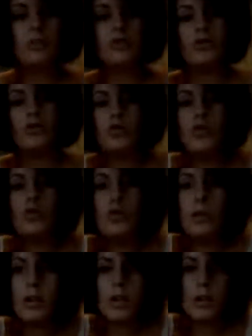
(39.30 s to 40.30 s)

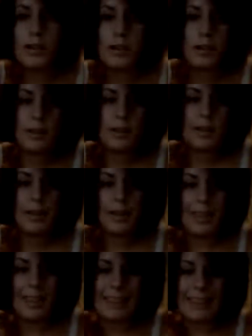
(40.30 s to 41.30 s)
school,
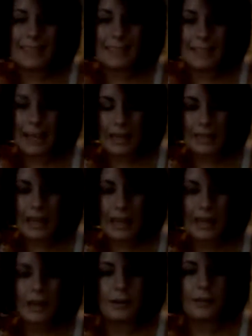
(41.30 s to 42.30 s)
and things like
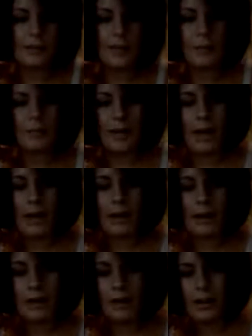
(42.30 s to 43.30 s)
that have kept that
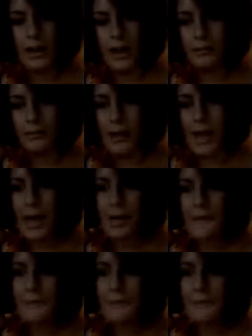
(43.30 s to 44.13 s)
at bay.